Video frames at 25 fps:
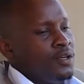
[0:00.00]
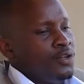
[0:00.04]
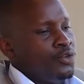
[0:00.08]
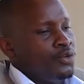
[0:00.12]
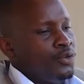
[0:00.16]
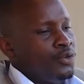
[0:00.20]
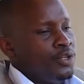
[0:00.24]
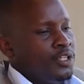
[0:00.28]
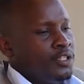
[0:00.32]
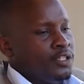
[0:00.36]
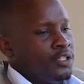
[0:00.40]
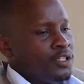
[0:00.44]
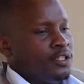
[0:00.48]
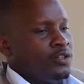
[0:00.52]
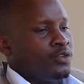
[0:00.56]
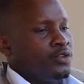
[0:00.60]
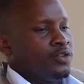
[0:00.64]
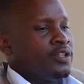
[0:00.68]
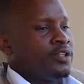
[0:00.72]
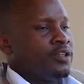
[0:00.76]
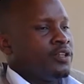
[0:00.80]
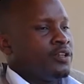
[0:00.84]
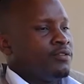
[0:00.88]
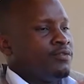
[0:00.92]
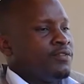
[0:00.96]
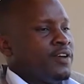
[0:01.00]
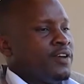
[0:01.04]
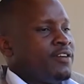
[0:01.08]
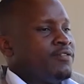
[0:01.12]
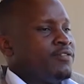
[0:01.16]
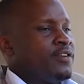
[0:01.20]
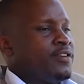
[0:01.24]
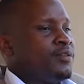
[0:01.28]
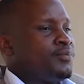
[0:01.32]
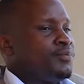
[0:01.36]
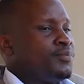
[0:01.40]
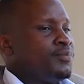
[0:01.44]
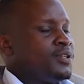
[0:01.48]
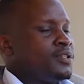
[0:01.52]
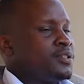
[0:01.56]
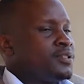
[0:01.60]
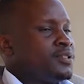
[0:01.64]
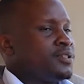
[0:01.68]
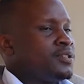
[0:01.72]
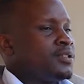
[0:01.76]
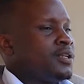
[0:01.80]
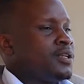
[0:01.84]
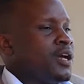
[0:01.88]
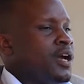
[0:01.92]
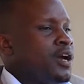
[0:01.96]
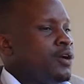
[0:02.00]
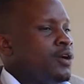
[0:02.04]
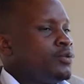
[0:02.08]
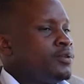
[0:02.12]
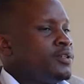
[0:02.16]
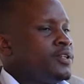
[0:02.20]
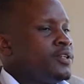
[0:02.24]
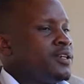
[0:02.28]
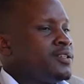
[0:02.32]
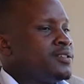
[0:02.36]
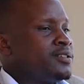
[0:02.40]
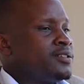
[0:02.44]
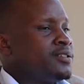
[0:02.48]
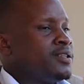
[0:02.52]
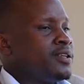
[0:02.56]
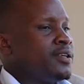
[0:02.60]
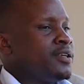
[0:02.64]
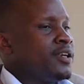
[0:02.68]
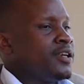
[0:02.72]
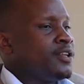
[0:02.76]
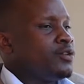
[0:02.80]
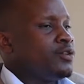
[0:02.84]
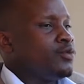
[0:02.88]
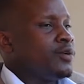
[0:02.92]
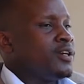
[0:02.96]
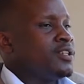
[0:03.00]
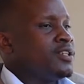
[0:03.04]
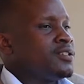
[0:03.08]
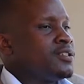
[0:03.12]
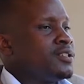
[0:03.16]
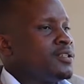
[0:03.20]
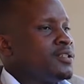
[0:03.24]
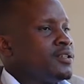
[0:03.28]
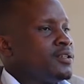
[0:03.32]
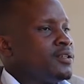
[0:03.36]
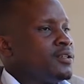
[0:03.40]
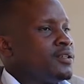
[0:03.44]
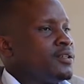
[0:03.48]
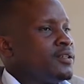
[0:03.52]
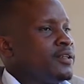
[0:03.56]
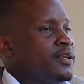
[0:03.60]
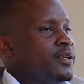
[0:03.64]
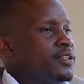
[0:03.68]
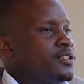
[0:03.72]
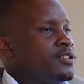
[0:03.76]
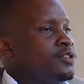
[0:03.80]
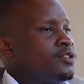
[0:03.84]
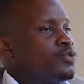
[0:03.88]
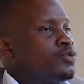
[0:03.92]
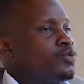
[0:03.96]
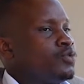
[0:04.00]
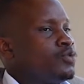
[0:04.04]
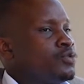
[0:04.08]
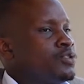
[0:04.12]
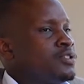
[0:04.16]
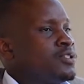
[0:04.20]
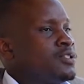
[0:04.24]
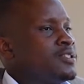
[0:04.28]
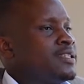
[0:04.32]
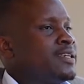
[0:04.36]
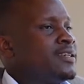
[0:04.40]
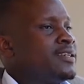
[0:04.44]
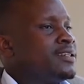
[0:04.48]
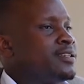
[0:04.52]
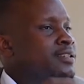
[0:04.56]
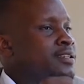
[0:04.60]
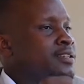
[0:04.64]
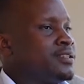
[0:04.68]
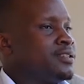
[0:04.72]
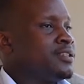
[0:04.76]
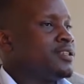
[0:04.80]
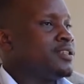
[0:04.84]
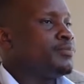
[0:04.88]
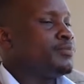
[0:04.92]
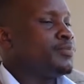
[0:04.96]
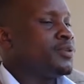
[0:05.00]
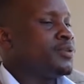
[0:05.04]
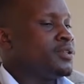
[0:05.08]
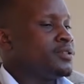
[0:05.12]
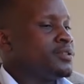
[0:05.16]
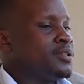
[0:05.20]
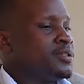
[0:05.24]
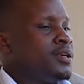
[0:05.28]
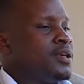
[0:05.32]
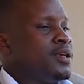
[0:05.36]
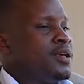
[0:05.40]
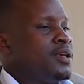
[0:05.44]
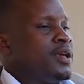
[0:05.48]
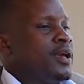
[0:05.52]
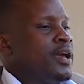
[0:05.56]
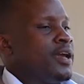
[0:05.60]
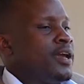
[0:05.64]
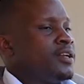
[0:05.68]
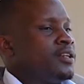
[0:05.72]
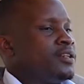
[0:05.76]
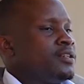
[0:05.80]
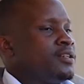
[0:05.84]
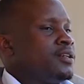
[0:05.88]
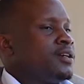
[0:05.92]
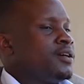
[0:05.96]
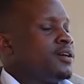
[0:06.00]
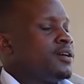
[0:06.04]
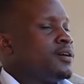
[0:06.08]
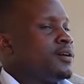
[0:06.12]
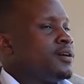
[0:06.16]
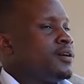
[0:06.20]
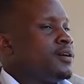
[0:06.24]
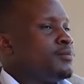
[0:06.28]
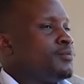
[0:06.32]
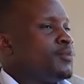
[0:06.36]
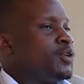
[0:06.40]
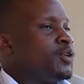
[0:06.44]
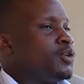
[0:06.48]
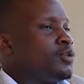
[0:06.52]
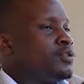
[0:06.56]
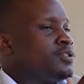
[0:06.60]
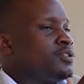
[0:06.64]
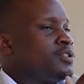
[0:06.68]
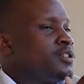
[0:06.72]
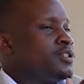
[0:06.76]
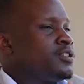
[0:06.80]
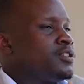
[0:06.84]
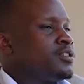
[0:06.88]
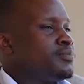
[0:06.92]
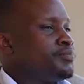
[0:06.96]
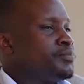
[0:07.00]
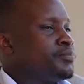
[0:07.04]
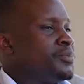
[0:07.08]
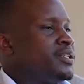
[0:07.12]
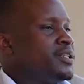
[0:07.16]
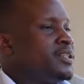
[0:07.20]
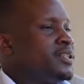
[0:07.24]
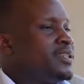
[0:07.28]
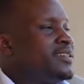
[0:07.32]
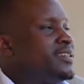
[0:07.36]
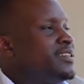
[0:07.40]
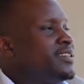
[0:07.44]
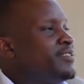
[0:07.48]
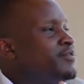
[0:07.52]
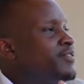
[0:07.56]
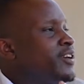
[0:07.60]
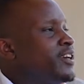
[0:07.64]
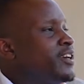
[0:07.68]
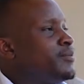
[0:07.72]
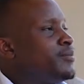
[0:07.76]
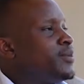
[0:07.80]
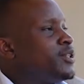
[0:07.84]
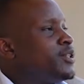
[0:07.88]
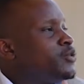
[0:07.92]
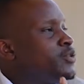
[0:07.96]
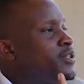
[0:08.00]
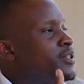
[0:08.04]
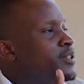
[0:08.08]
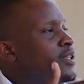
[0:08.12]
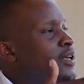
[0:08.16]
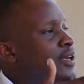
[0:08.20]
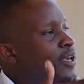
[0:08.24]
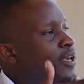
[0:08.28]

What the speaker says: you hinted on the 5 MPs. How does the NYC get to send these MPs? And because there's been a divide between the